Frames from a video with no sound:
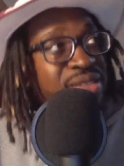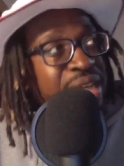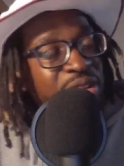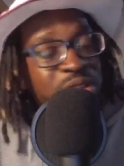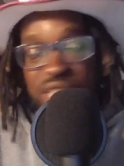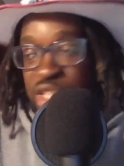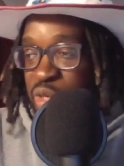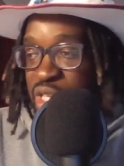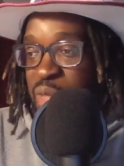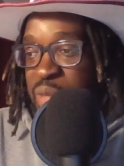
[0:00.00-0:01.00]
How long is this
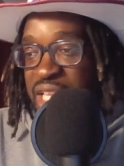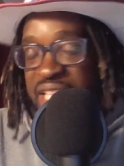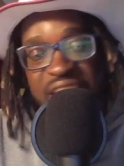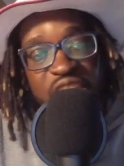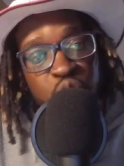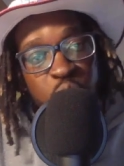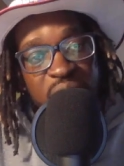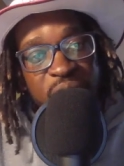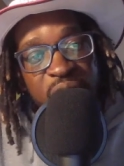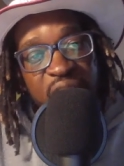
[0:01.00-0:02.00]
one going to be? Let's say
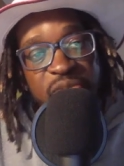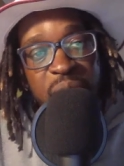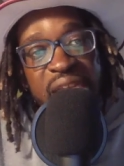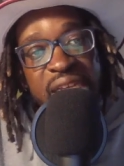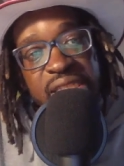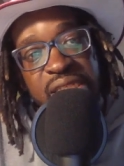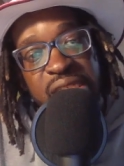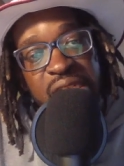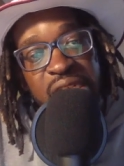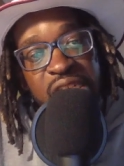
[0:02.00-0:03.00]
25 minutes,
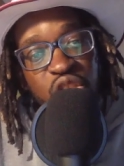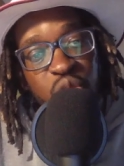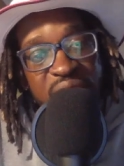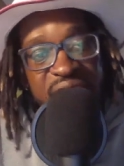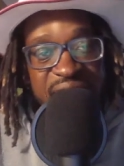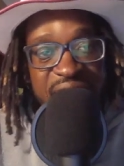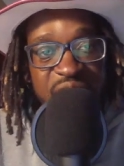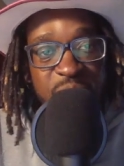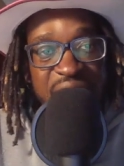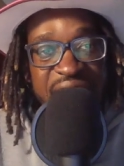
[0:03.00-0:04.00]

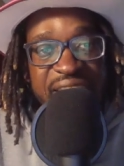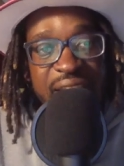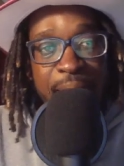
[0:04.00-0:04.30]
26 minutes